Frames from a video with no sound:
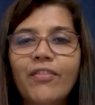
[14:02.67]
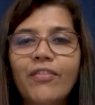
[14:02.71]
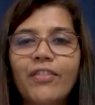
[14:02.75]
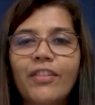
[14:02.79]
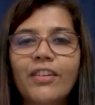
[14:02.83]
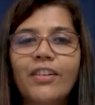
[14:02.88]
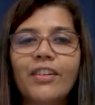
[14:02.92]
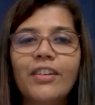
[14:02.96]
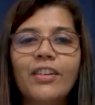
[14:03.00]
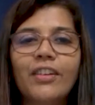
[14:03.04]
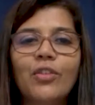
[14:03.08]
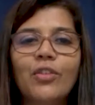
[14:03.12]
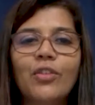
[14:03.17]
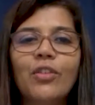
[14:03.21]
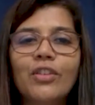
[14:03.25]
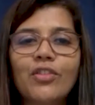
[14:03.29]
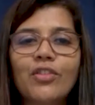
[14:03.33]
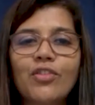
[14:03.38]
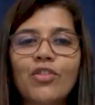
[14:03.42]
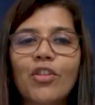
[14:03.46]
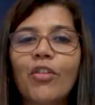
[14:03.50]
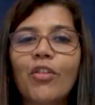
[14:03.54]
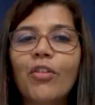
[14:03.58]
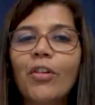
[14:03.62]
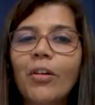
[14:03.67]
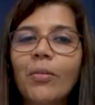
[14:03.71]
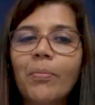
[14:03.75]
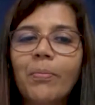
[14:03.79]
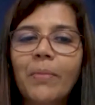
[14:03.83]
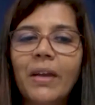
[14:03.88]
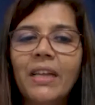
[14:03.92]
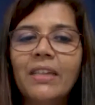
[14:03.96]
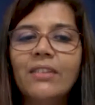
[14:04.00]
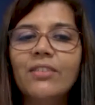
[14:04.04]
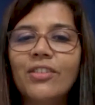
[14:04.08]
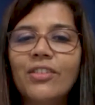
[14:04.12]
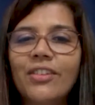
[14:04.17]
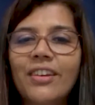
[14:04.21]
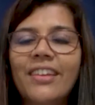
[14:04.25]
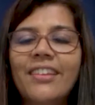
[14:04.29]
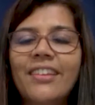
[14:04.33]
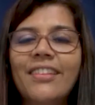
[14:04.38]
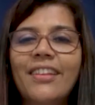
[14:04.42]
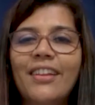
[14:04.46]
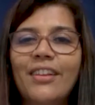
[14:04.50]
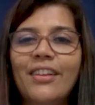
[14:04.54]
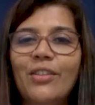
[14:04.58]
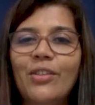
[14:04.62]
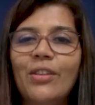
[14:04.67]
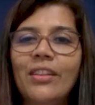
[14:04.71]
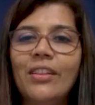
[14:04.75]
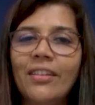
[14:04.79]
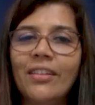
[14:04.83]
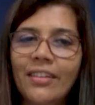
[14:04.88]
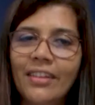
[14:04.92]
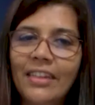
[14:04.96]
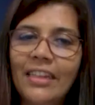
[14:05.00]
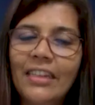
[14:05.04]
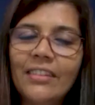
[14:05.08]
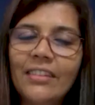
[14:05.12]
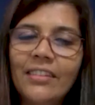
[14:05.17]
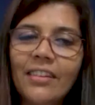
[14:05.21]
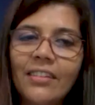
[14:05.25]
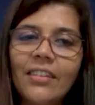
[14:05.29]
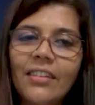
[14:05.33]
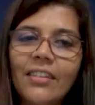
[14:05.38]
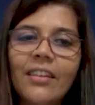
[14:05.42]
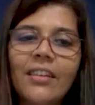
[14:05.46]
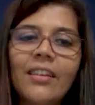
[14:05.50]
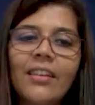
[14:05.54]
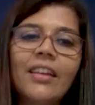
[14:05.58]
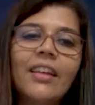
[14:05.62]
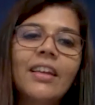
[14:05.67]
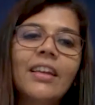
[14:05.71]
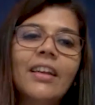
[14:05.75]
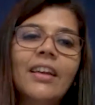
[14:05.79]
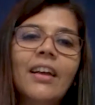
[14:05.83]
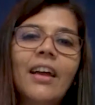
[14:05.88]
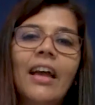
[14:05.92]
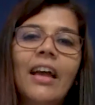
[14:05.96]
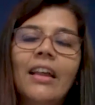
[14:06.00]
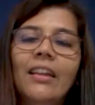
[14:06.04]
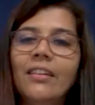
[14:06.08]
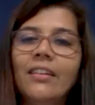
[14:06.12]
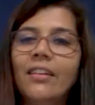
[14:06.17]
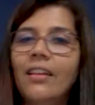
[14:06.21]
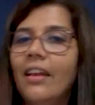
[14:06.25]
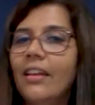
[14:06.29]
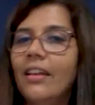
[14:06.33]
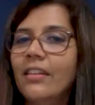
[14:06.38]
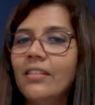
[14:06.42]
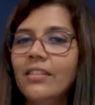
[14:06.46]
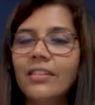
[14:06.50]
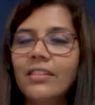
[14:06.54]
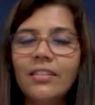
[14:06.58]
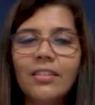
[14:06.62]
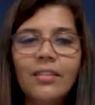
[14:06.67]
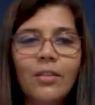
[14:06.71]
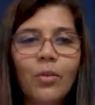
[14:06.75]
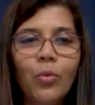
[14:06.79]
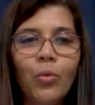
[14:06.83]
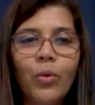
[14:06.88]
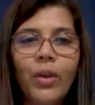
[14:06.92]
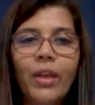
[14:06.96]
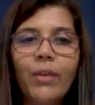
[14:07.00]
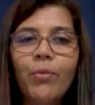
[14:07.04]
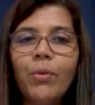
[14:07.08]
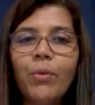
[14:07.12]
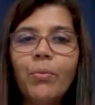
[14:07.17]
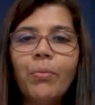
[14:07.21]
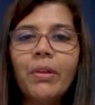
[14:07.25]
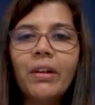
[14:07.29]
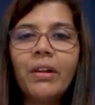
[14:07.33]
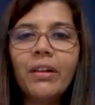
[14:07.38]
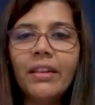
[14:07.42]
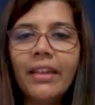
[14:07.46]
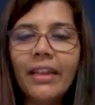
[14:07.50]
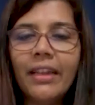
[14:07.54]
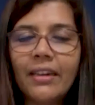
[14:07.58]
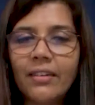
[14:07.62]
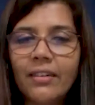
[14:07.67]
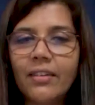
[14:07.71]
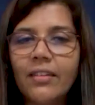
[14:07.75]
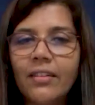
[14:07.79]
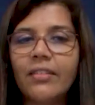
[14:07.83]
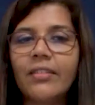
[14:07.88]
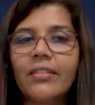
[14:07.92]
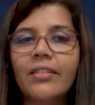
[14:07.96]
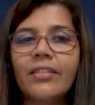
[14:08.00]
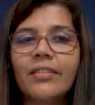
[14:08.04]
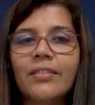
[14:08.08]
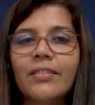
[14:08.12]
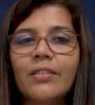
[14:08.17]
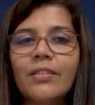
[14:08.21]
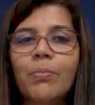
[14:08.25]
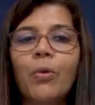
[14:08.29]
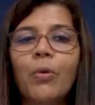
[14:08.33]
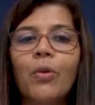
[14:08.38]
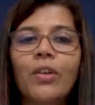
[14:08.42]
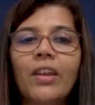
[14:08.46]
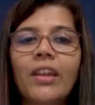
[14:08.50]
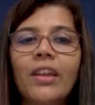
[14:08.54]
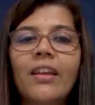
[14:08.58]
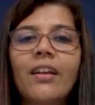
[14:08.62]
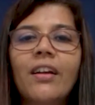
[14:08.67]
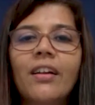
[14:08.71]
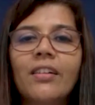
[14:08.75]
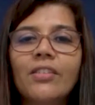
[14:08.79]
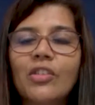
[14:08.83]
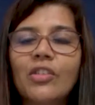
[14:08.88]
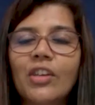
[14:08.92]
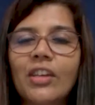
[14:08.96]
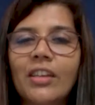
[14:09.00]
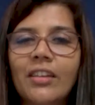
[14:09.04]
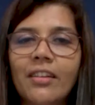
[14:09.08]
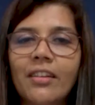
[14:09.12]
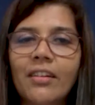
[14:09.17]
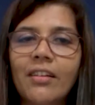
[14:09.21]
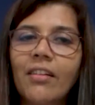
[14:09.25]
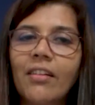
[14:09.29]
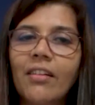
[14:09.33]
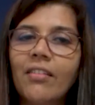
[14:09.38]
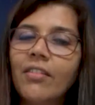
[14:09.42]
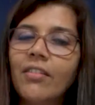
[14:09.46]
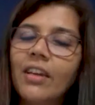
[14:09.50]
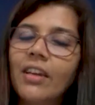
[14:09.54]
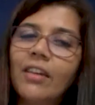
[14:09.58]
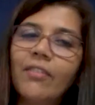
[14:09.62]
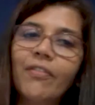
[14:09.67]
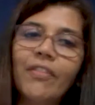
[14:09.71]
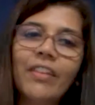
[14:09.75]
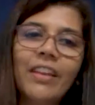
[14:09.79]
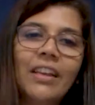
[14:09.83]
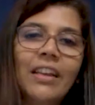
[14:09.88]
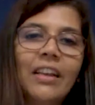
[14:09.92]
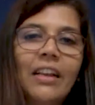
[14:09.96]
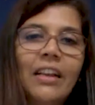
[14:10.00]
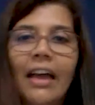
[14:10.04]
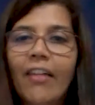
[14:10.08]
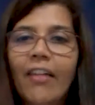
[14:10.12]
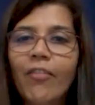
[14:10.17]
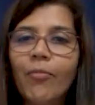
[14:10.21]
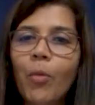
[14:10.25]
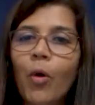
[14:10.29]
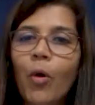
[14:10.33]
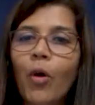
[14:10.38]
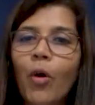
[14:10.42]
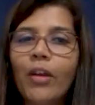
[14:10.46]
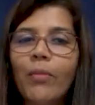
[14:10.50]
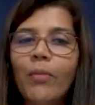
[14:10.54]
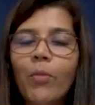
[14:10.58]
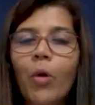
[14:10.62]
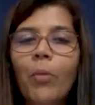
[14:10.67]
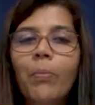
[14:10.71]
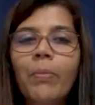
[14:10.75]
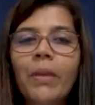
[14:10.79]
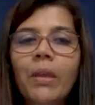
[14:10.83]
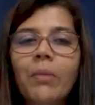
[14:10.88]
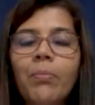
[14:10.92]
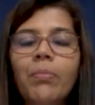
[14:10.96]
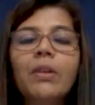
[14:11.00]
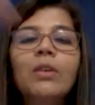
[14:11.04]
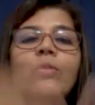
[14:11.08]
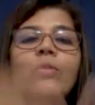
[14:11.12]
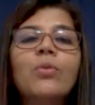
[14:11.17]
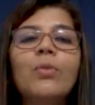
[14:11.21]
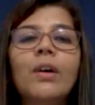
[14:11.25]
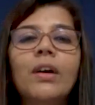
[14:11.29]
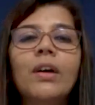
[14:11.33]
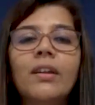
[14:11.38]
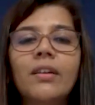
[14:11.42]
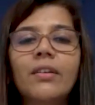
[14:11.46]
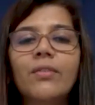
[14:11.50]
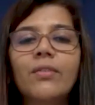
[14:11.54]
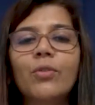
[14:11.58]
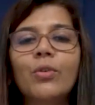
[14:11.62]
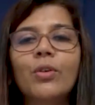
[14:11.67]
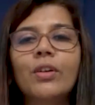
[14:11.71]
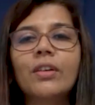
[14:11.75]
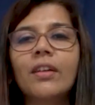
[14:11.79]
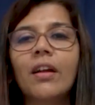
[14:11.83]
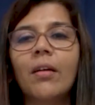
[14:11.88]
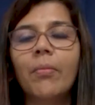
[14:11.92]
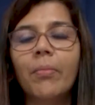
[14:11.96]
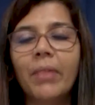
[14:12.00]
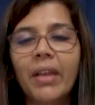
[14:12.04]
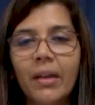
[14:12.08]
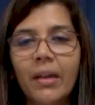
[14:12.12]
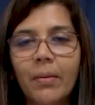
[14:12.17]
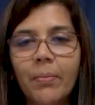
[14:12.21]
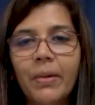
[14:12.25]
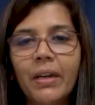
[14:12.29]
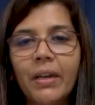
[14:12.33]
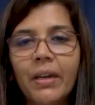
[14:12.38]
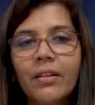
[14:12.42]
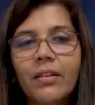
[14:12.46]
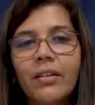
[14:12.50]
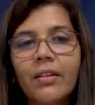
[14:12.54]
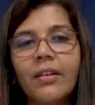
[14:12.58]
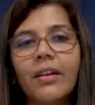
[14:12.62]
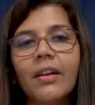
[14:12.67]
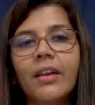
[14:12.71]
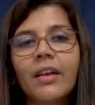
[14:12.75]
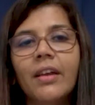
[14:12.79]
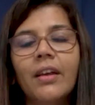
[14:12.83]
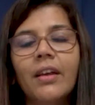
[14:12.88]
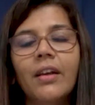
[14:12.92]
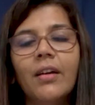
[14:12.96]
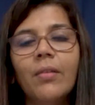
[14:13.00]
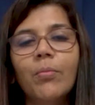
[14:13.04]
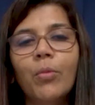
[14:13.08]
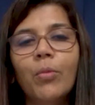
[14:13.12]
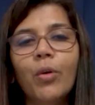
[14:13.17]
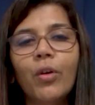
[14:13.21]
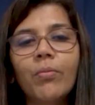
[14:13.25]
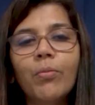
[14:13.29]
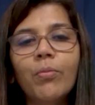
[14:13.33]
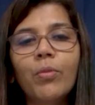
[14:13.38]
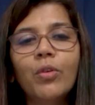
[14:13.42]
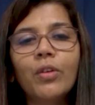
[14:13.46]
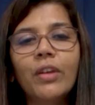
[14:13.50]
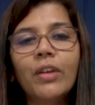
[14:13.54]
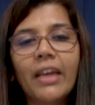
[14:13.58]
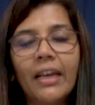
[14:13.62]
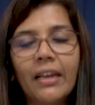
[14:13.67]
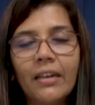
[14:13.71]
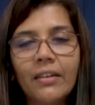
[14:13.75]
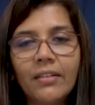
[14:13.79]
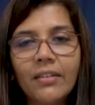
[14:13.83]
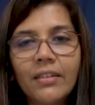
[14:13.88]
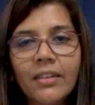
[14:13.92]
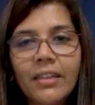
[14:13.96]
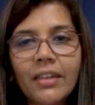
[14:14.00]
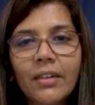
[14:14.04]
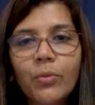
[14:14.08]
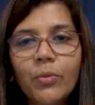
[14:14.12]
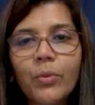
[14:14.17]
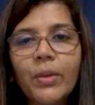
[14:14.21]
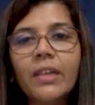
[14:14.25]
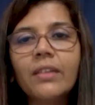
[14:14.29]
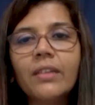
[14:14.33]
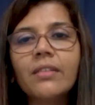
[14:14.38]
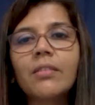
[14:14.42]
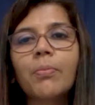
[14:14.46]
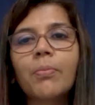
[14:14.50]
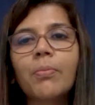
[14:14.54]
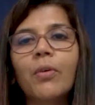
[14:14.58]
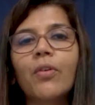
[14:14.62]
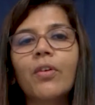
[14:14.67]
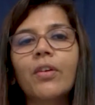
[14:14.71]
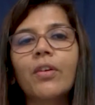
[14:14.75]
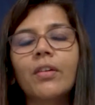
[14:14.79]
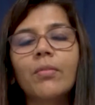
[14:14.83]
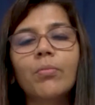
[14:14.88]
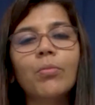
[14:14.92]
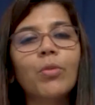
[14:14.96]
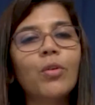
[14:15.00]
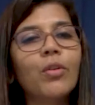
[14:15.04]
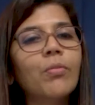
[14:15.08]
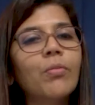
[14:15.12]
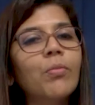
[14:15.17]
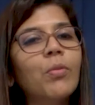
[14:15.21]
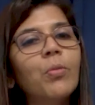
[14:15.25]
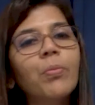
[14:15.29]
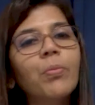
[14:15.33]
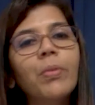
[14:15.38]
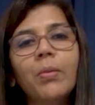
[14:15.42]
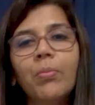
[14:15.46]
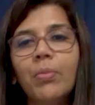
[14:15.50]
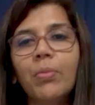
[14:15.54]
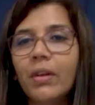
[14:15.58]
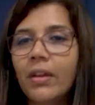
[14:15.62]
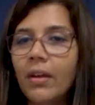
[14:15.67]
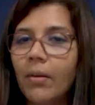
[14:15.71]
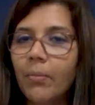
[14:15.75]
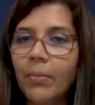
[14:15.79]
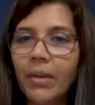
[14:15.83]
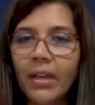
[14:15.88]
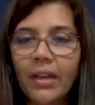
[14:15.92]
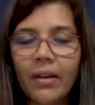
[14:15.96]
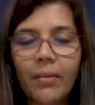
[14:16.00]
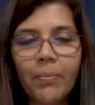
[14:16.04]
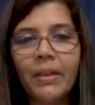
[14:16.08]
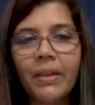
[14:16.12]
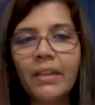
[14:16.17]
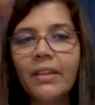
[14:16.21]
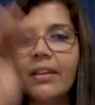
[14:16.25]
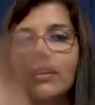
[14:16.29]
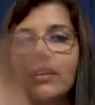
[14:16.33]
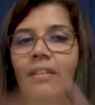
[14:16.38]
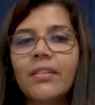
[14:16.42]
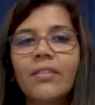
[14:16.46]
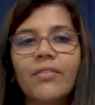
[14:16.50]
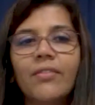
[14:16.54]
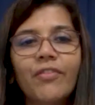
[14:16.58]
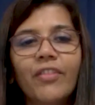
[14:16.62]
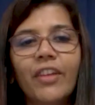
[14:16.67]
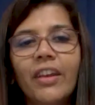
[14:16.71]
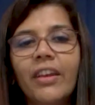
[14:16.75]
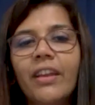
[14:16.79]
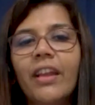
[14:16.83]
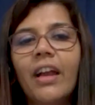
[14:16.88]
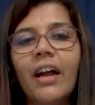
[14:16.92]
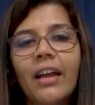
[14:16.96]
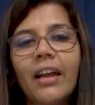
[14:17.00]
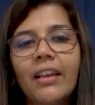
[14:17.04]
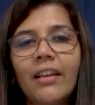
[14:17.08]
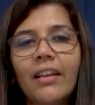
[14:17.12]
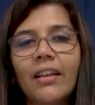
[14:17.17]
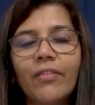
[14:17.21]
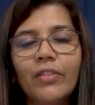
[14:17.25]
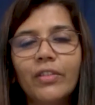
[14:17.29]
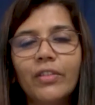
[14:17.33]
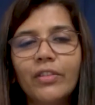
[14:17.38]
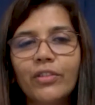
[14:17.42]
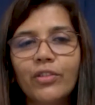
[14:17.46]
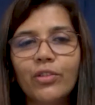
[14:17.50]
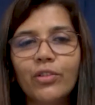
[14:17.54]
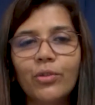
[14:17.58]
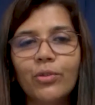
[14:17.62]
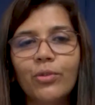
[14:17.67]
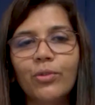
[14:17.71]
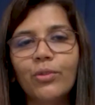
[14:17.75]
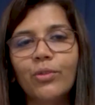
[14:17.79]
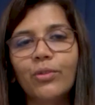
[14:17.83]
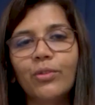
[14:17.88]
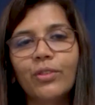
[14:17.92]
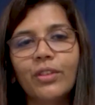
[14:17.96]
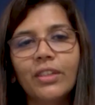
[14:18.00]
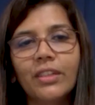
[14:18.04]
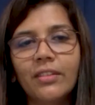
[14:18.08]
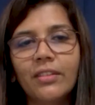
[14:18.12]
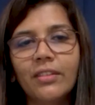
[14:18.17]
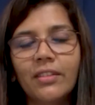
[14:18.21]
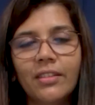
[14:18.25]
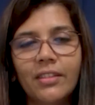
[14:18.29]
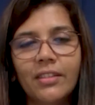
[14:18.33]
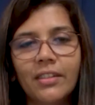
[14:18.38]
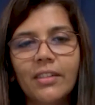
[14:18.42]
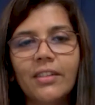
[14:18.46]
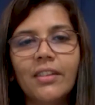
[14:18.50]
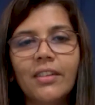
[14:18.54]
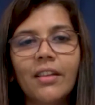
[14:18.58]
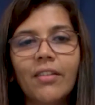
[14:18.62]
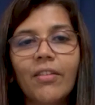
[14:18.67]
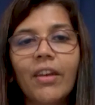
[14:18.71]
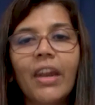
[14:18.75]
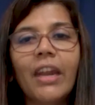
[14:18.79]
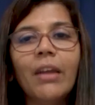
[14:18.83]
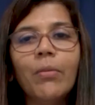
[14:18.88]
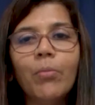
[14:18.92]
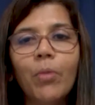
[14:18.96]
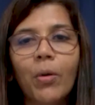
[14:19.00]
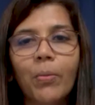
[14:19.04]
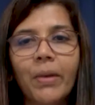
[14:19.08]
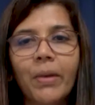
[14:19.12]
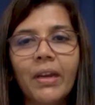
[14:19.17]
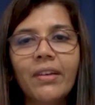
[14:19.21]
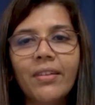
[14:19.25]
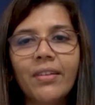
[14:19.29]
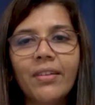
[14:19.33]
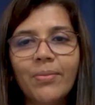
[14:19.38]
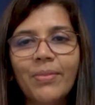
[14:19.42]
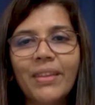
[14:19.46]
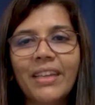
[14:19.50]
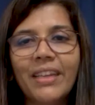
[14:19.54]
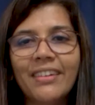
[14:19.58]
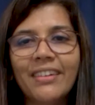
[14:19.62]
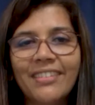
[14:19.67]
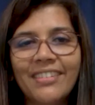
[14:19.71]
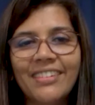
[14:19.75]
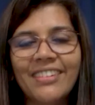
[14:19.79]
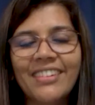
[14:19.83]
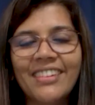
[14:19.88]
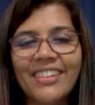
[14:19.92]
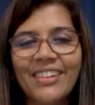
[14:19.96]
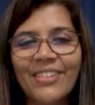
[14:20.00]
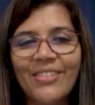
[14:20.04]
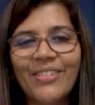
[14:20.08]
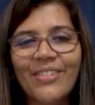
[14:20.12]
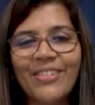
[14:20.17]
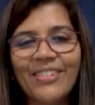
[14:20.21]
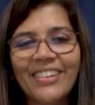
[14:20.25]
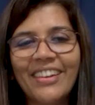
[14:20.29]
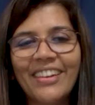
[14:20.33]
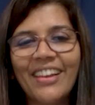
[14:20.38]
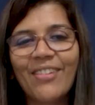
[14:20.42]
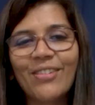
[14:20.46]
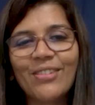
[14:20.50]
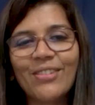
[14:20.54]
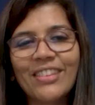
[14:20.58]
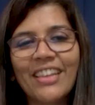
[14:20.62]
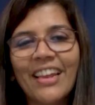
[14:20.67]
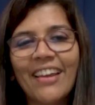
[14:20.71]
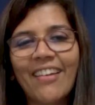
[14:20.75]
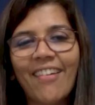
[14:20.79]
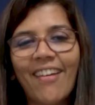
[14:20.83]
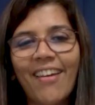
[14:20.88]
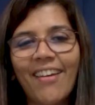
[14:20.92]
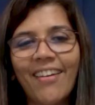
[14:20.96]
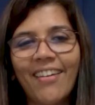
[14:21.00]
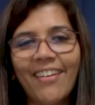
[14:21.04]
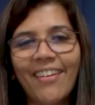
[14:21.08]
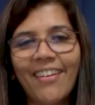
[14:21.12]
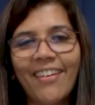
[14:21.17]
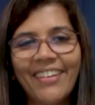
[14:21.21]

a stronger bench strength. And these are and this is the way we build that sporting culture in the country. And we'll have more and more people who are coming up at a more and more talent that we can sport, and more people coming up at that very high level. So it's a great momentum that is, now set in.